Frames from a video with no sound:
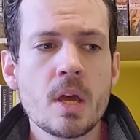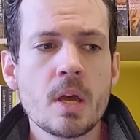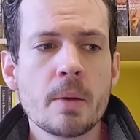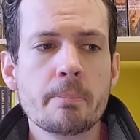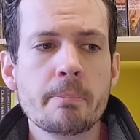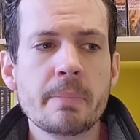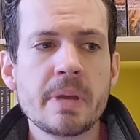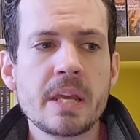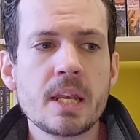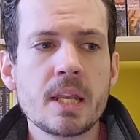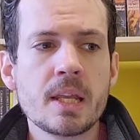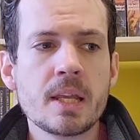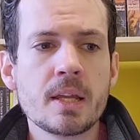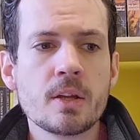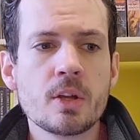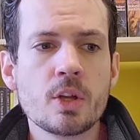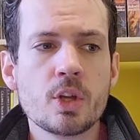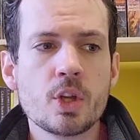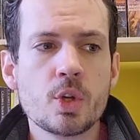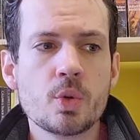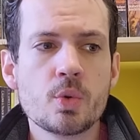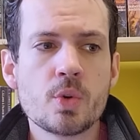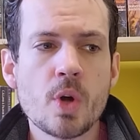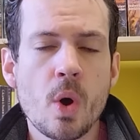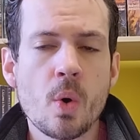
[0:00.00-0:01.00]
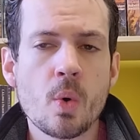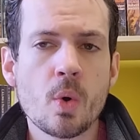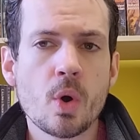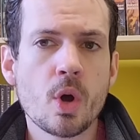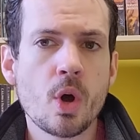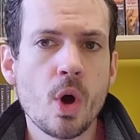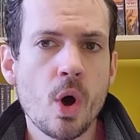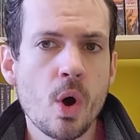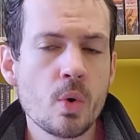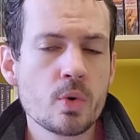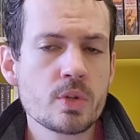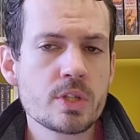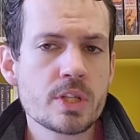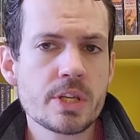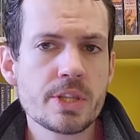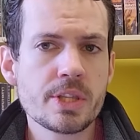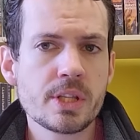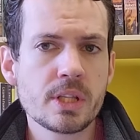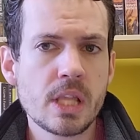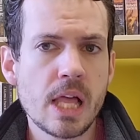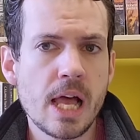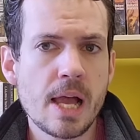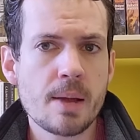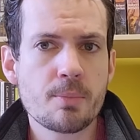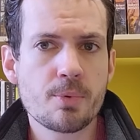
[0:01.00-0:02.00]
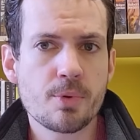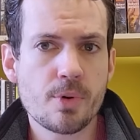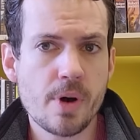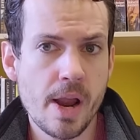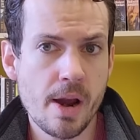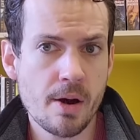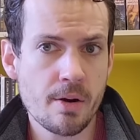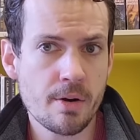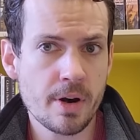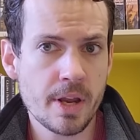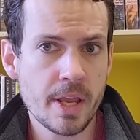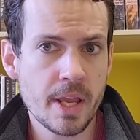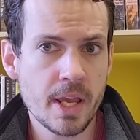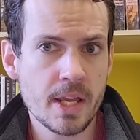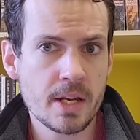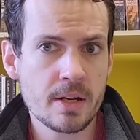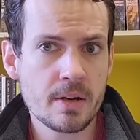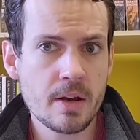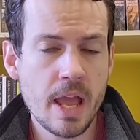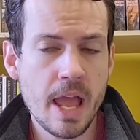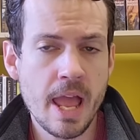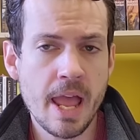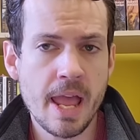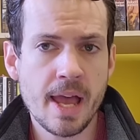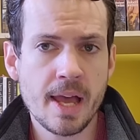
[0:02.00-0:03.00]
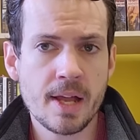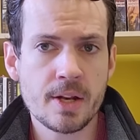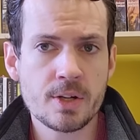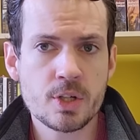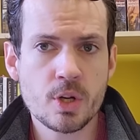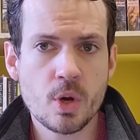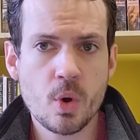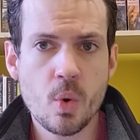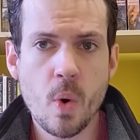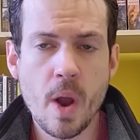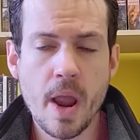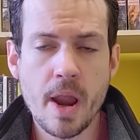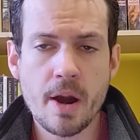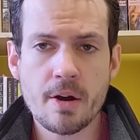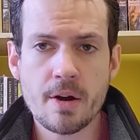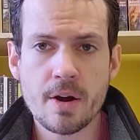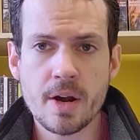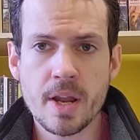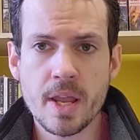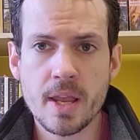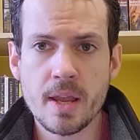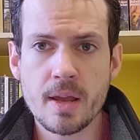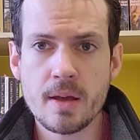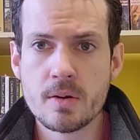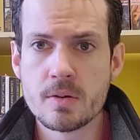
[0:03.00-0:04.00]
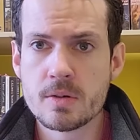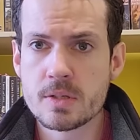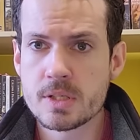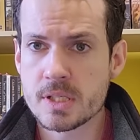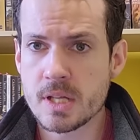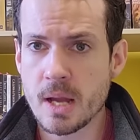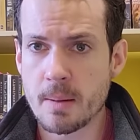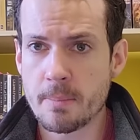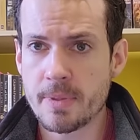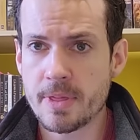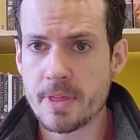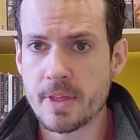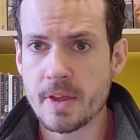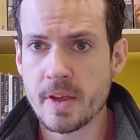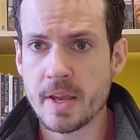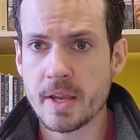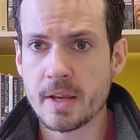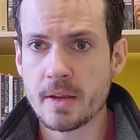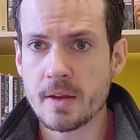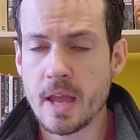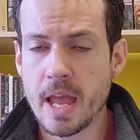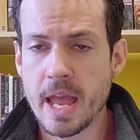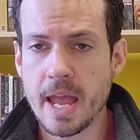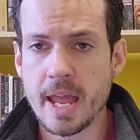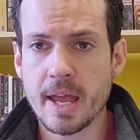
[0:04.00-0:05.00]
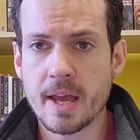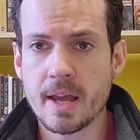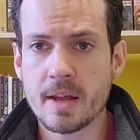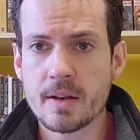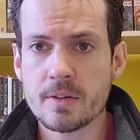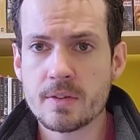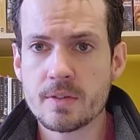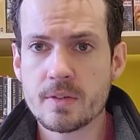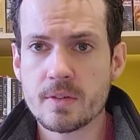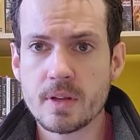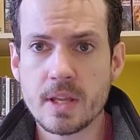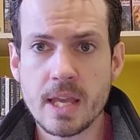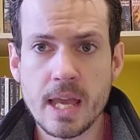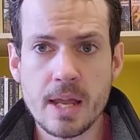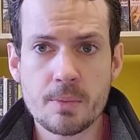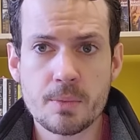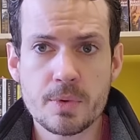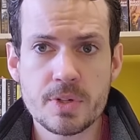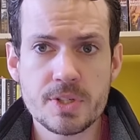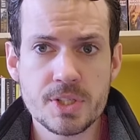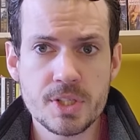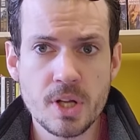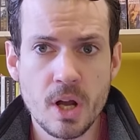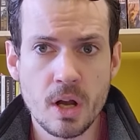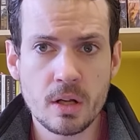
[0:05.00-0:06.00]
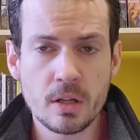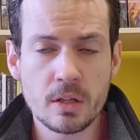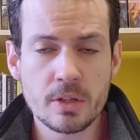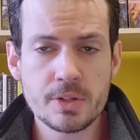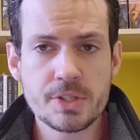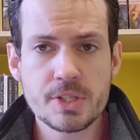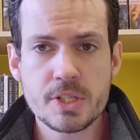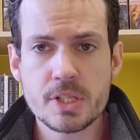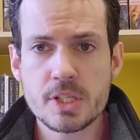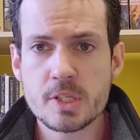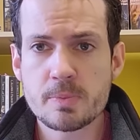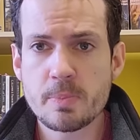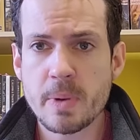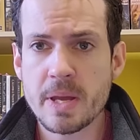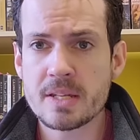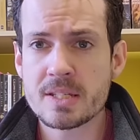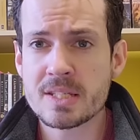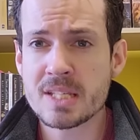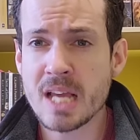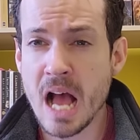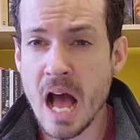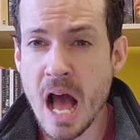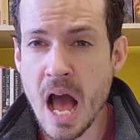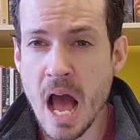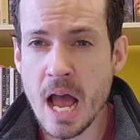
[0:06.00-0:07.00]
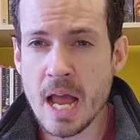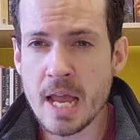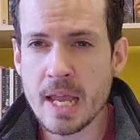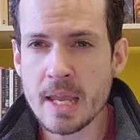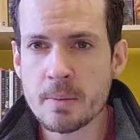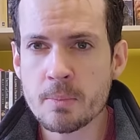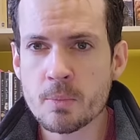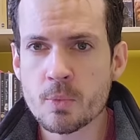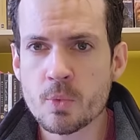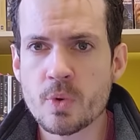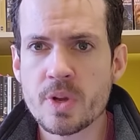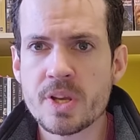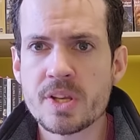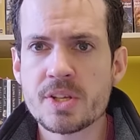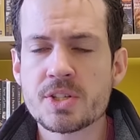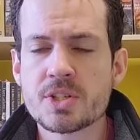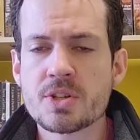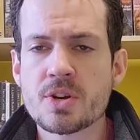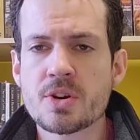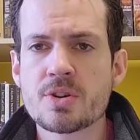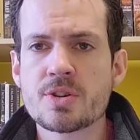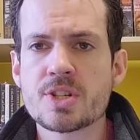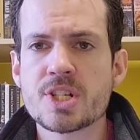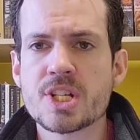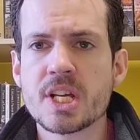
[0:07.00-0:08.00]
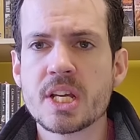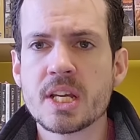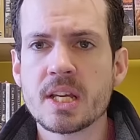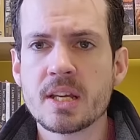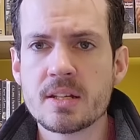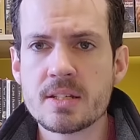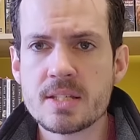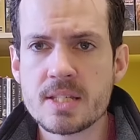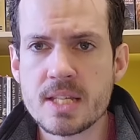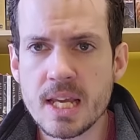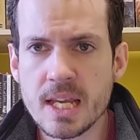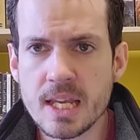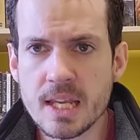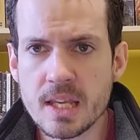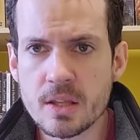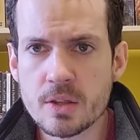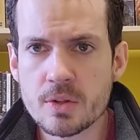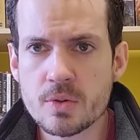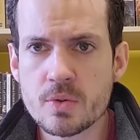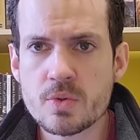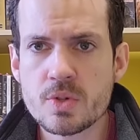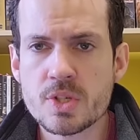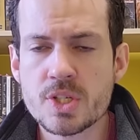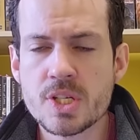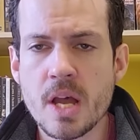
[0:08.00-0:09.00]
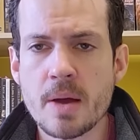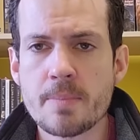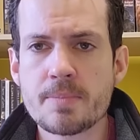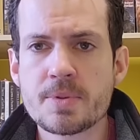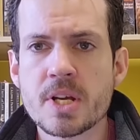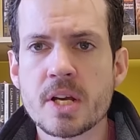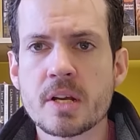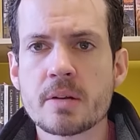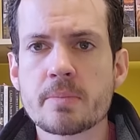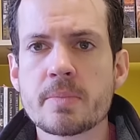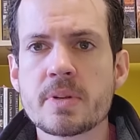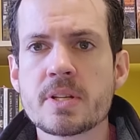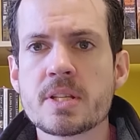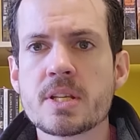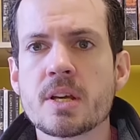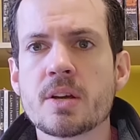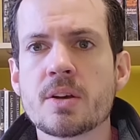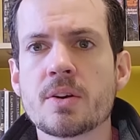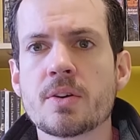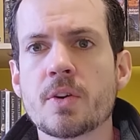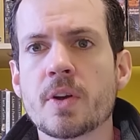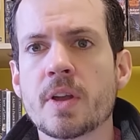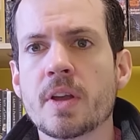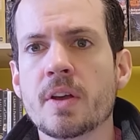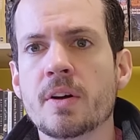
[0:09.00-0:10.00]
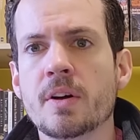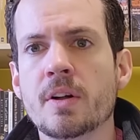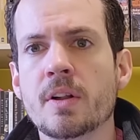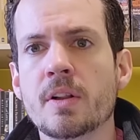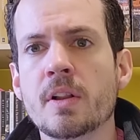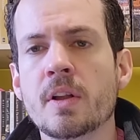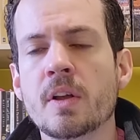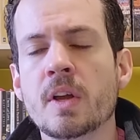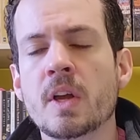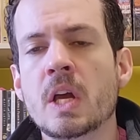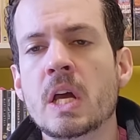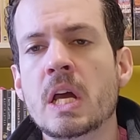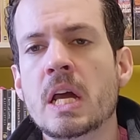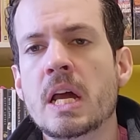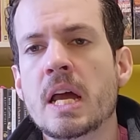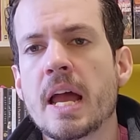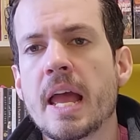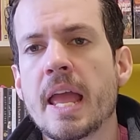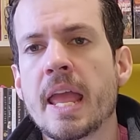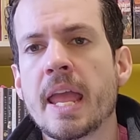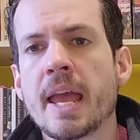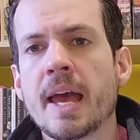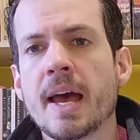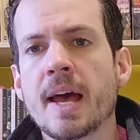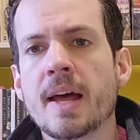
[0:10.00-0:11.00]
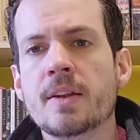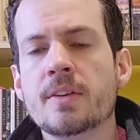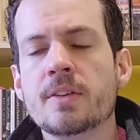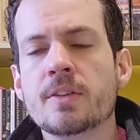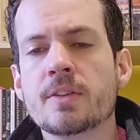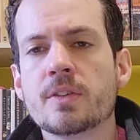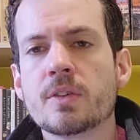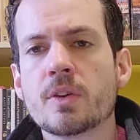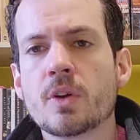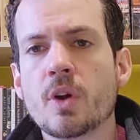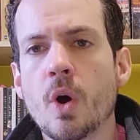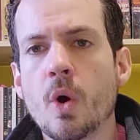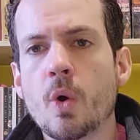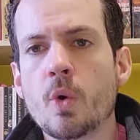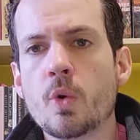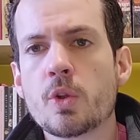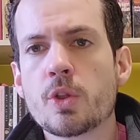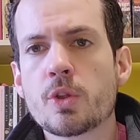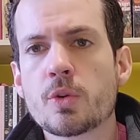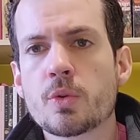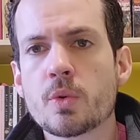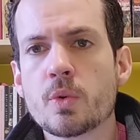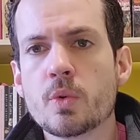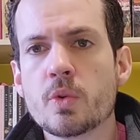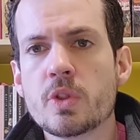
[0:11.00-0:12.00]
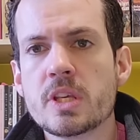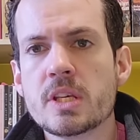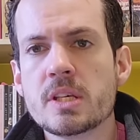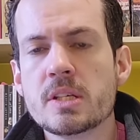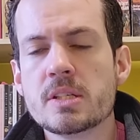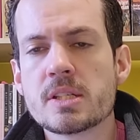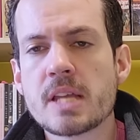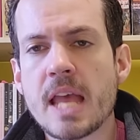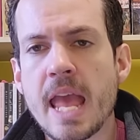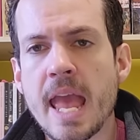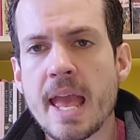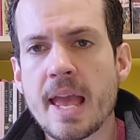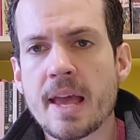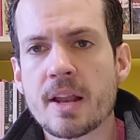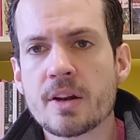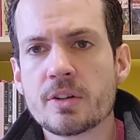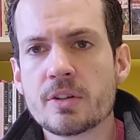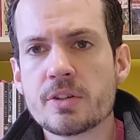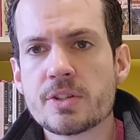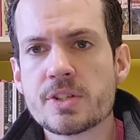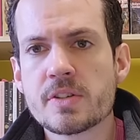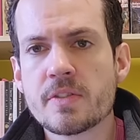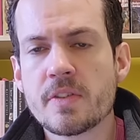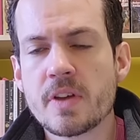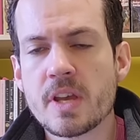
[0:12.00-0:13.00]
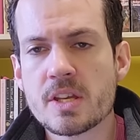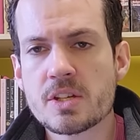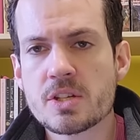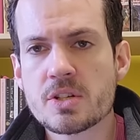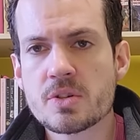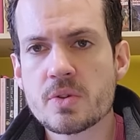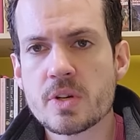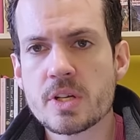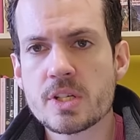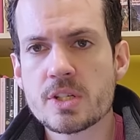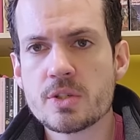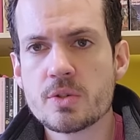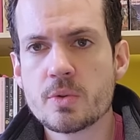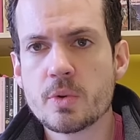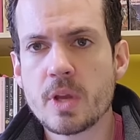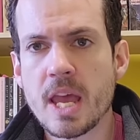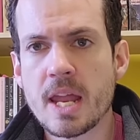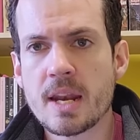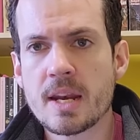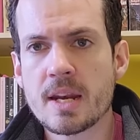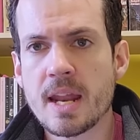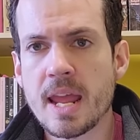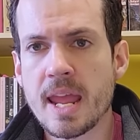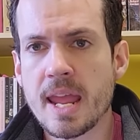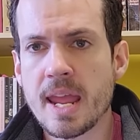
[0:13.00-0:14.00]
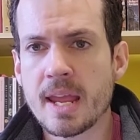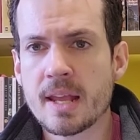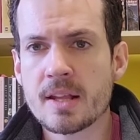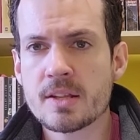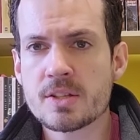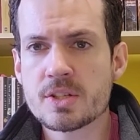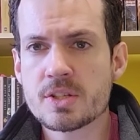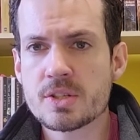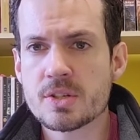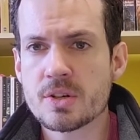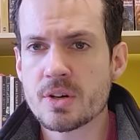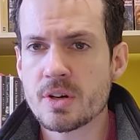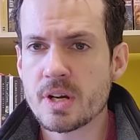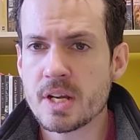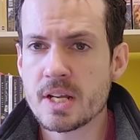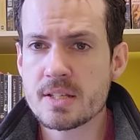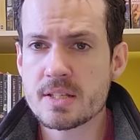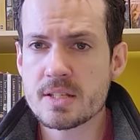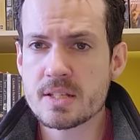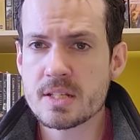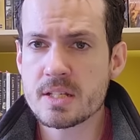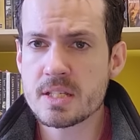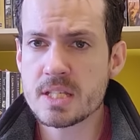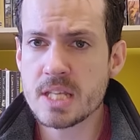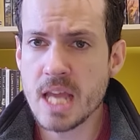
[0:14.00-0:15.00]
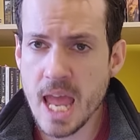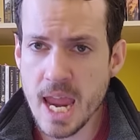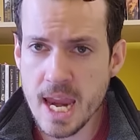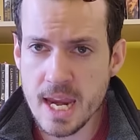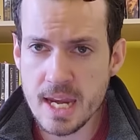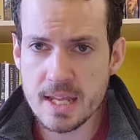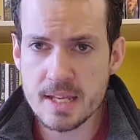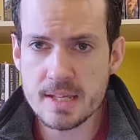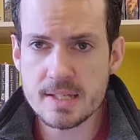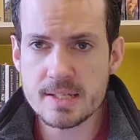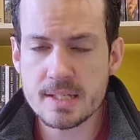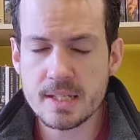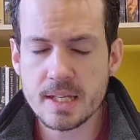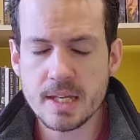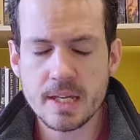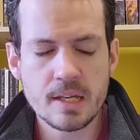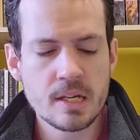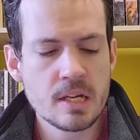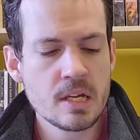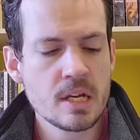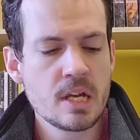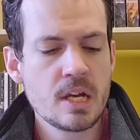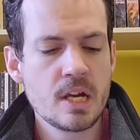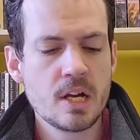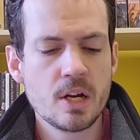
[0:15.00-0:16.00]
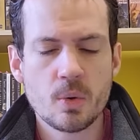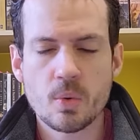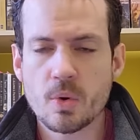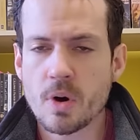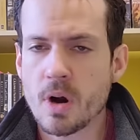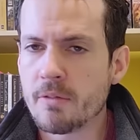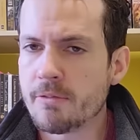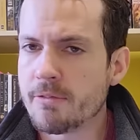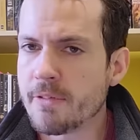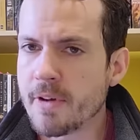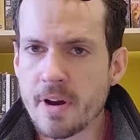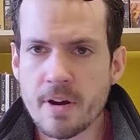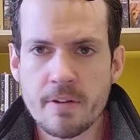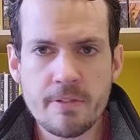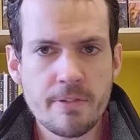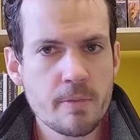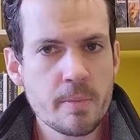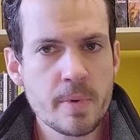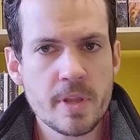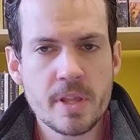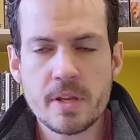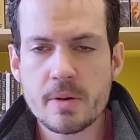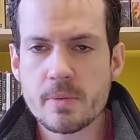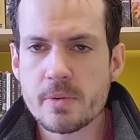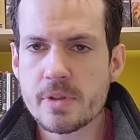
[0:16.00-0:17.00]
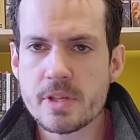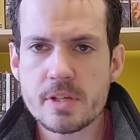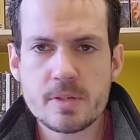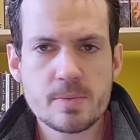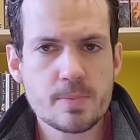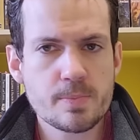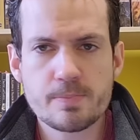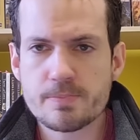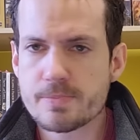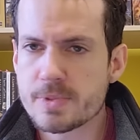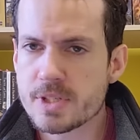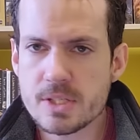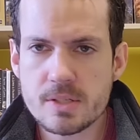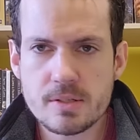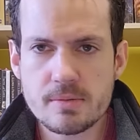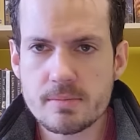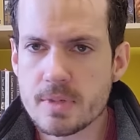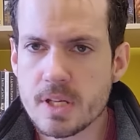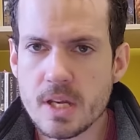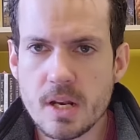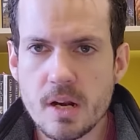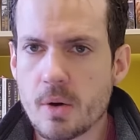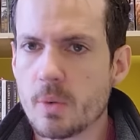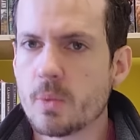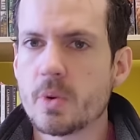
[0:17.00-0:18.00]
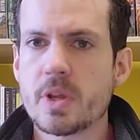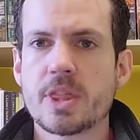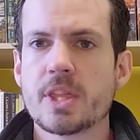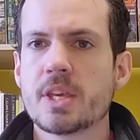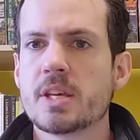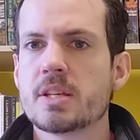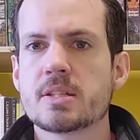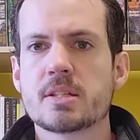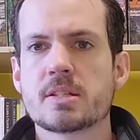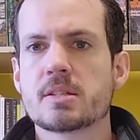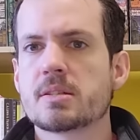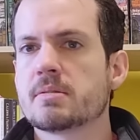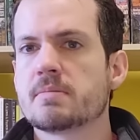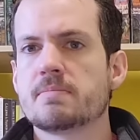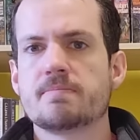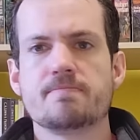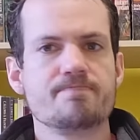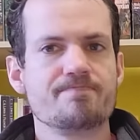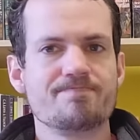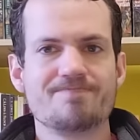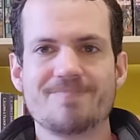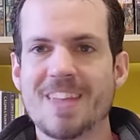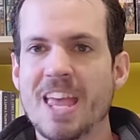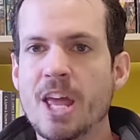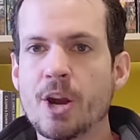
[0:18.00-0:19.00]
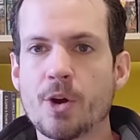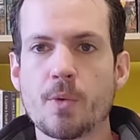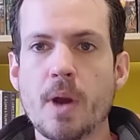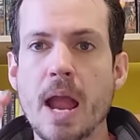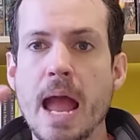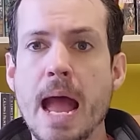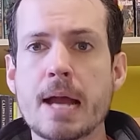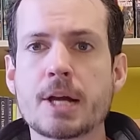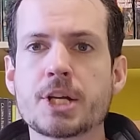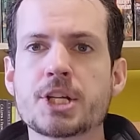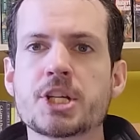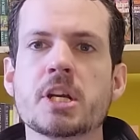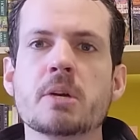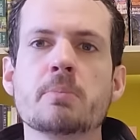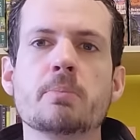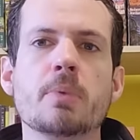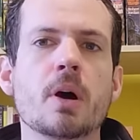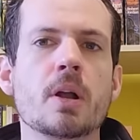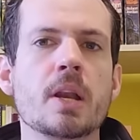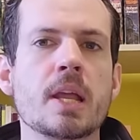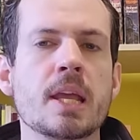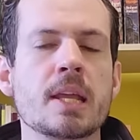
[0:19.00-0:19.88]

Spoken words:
Meaning you don't go to the librarian and query something and get results and spend time researching and digging through subject material and go through these annals of histories. You get an answer instantaneously. We're all very familiar with this, with this interaction, but